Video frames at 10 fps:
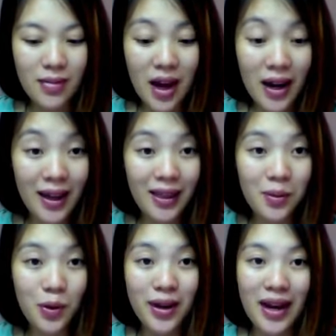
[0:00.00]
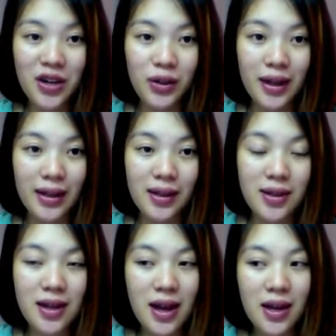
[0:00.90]
I like the more natural colors,
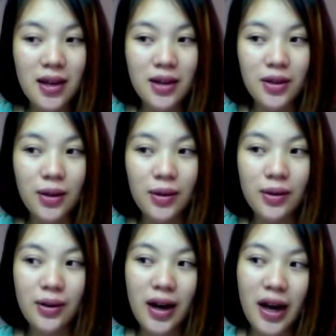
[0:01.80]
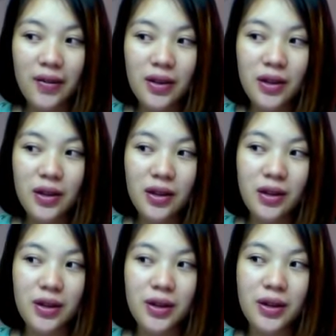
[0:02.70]
so I haven't
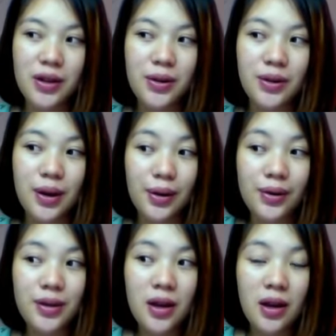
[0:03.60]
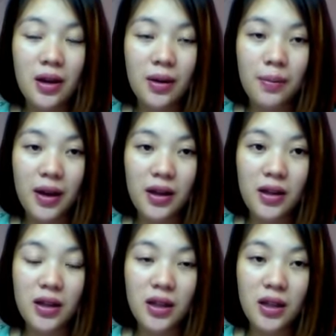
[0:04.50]
gotten to use those. But
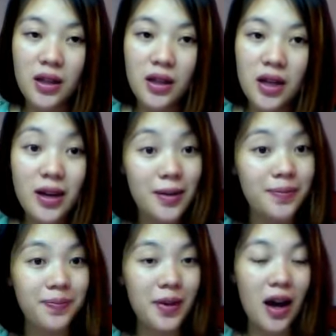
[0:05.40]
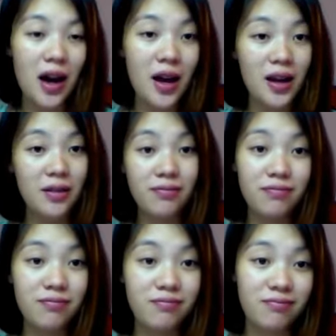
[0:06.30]
yeah, I
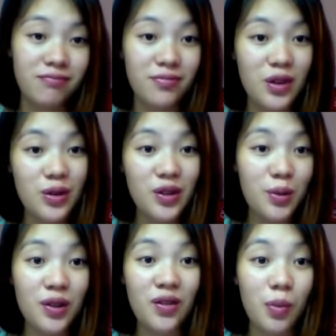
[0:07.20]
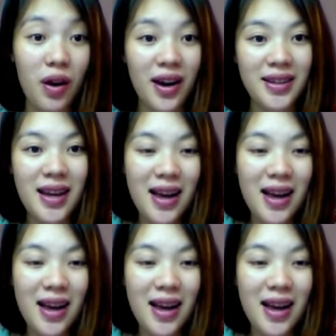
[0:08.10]
used most of the products.